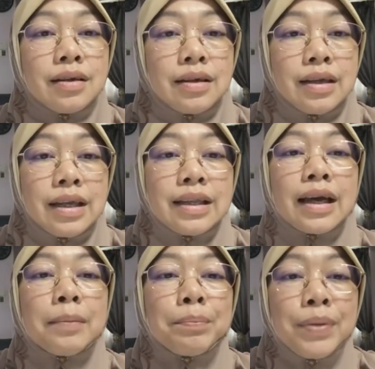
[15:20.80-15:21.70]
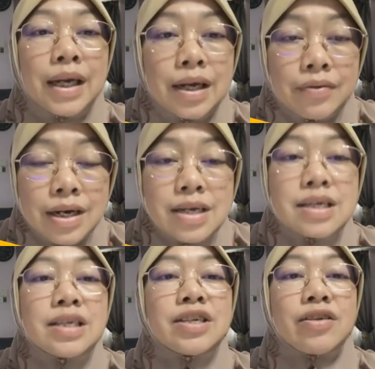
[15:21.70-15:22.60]
In the
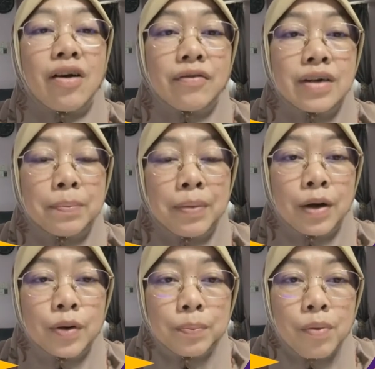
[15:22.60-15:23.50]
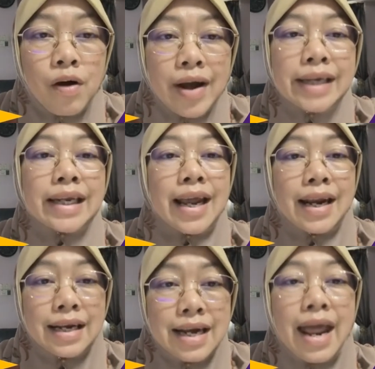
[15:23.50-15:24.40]
appearance of the PowerPoint,
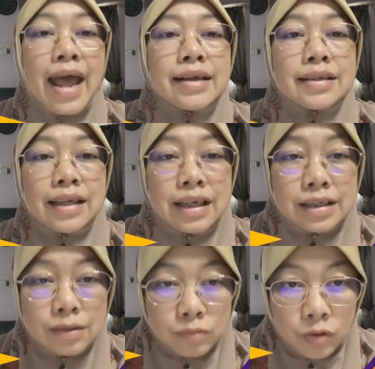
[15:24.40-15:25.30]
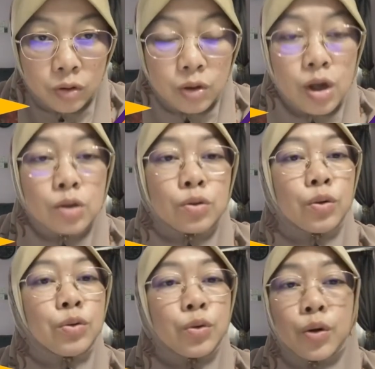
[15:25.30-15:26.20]
less is more. So
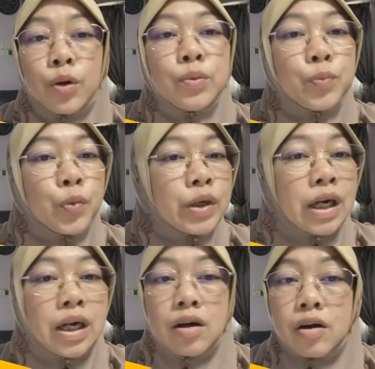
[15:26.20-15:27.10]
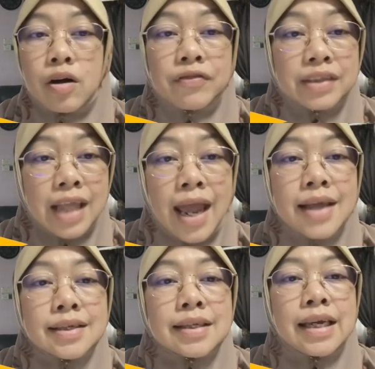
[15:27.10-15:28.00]
don't put a lot of
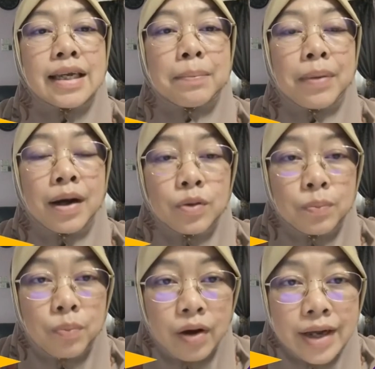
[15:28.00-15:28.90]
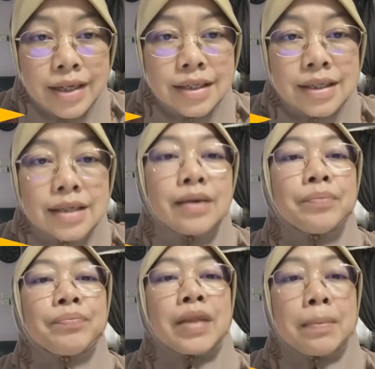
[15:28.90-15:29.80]
text in the PowerPoints,
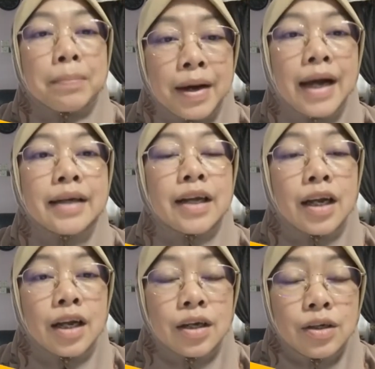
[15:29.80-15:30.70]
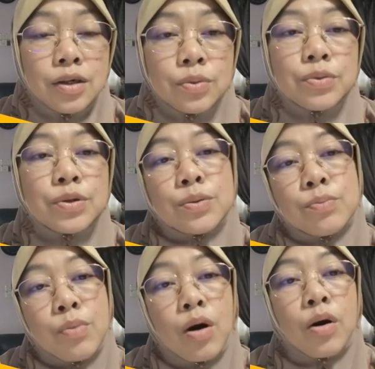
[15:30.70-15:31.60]
but use
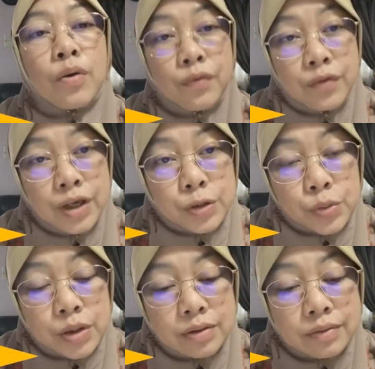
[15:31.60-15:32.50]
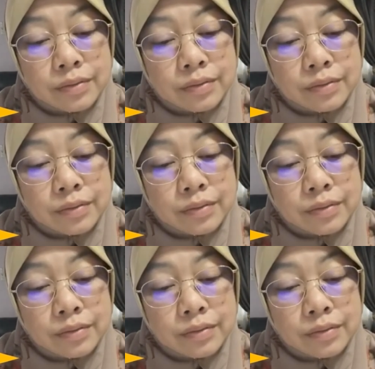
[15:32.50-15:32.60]
more visual.